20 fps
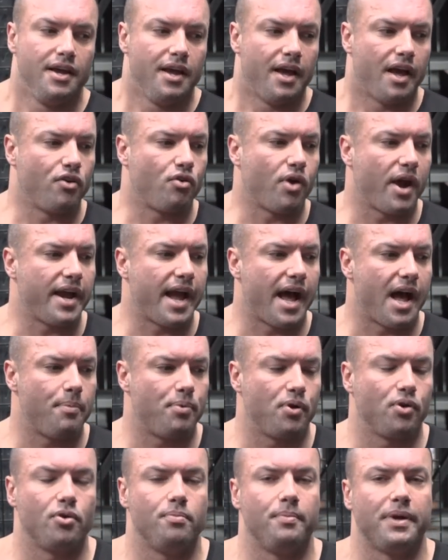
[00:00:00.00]
And Craig
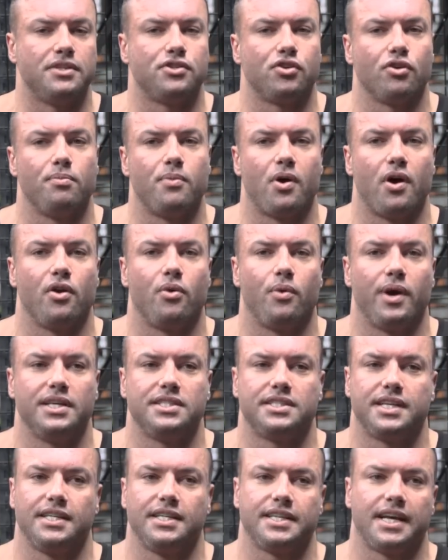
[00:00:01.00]
Harper, a good mentor of mine, always
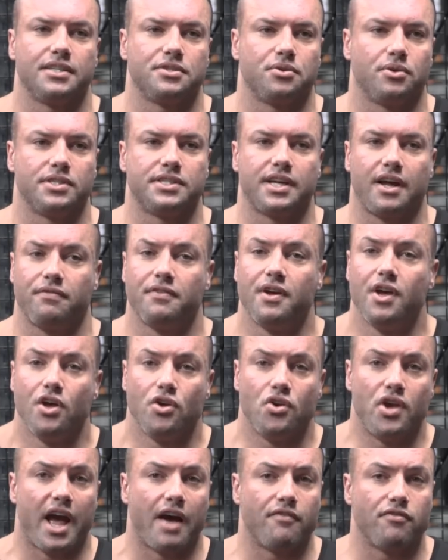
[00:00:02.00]
says that sort of stuff.
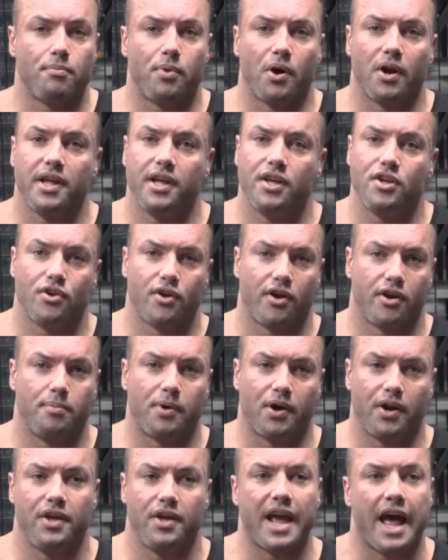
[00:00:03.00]
You have a body, you're not a
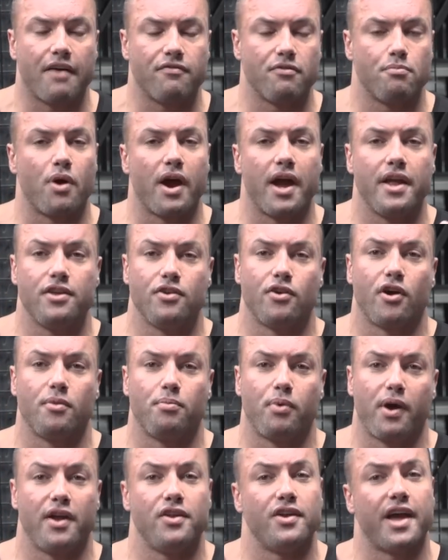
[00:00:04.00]
body. You have a brain, you're not a
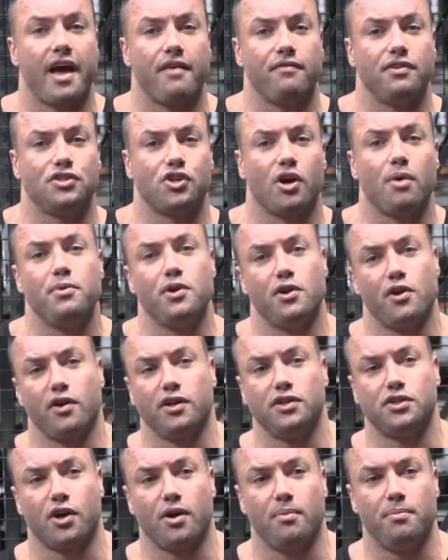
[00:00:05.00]
brain. You have a job, you're not a
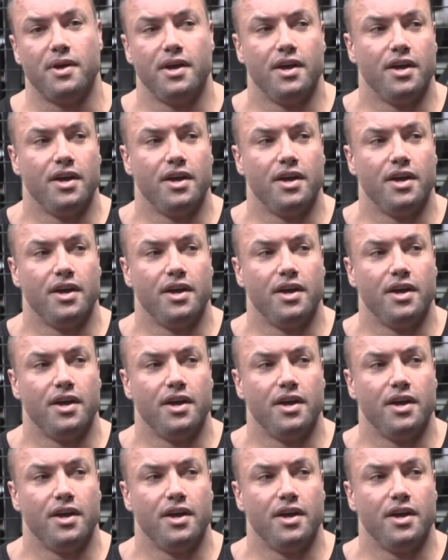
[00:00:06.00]
job.